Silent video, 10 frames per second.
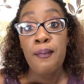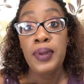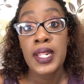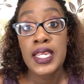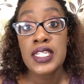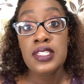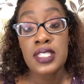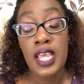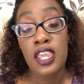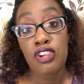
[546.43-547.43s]
Please
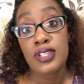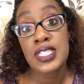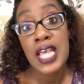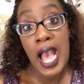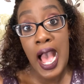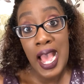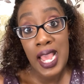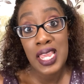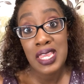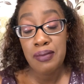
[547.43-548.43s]
take your
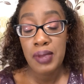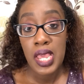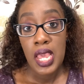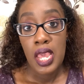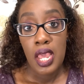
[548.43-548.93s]
time